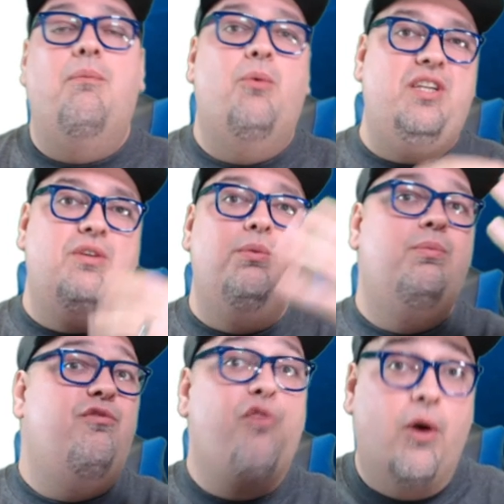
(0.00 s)
When you
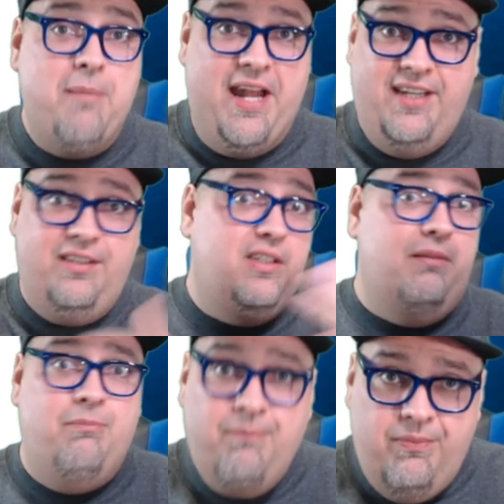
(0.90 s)
format it, you
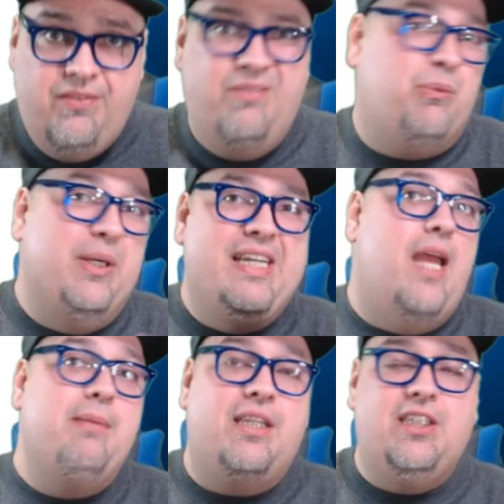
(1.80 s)
can
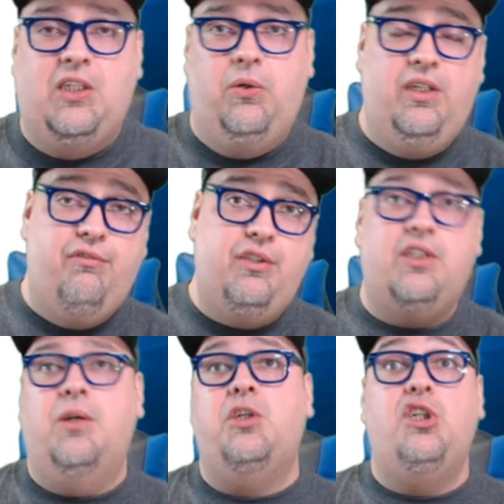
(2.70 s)
rename it to Sony if you
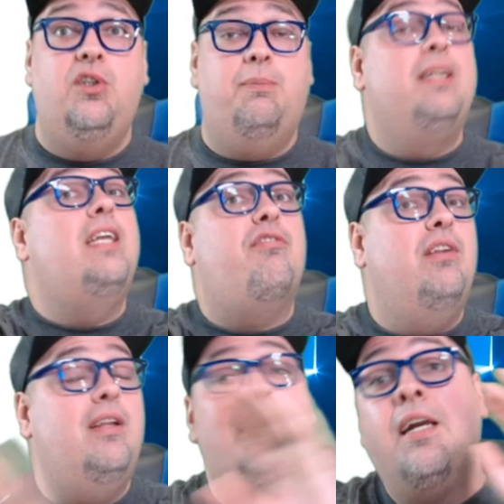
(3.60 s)
so choose, but
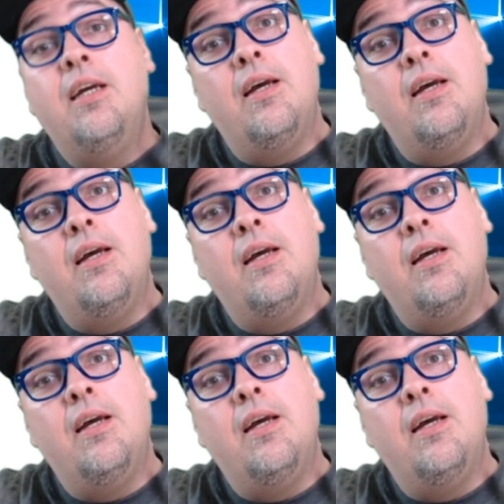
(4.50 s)
definitely,